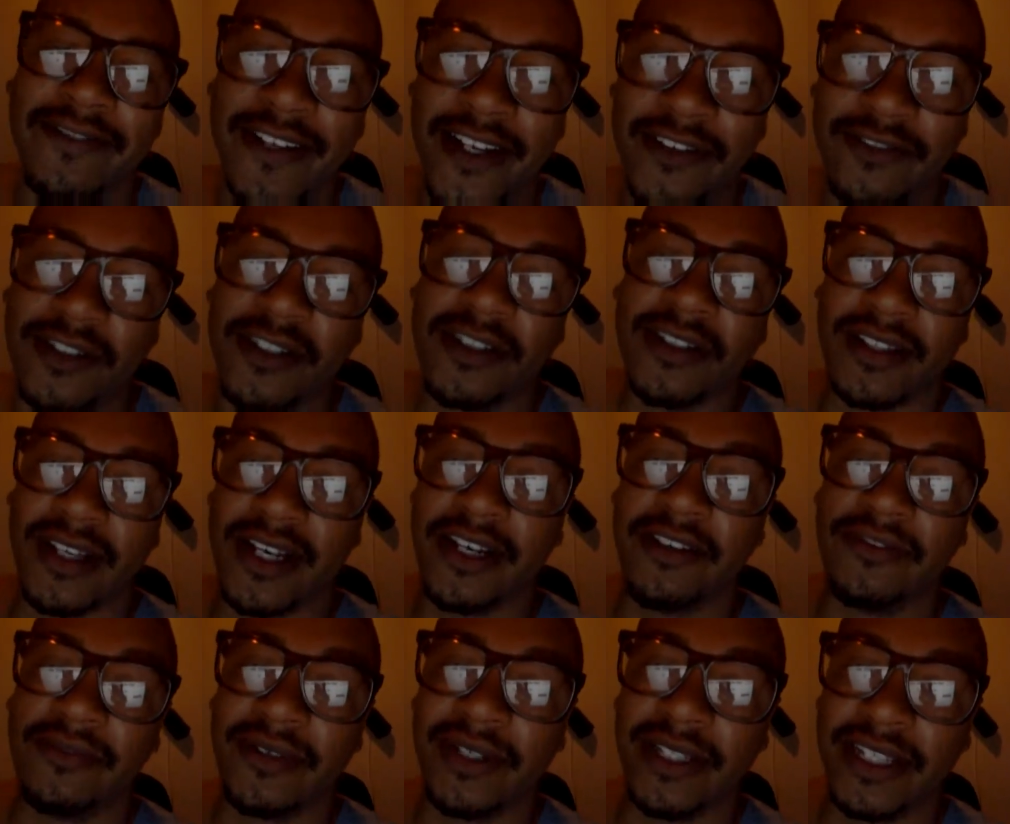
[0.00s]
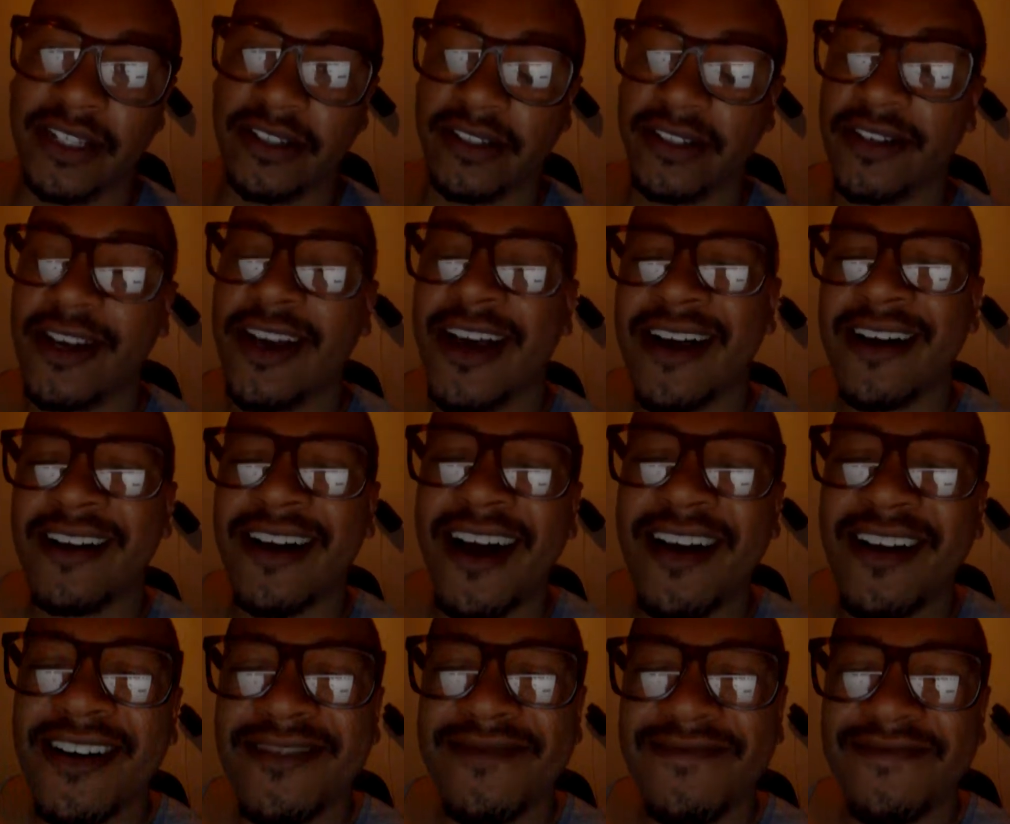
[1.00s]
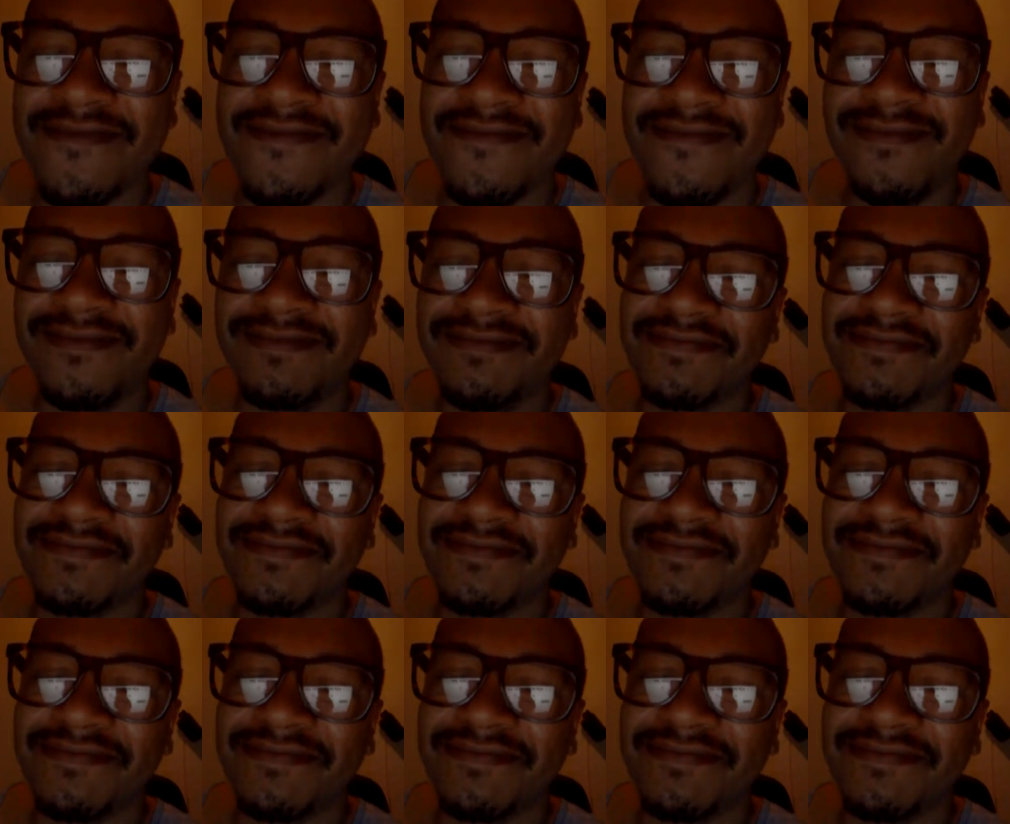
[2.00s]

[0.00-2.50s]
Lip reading: never like really. Um,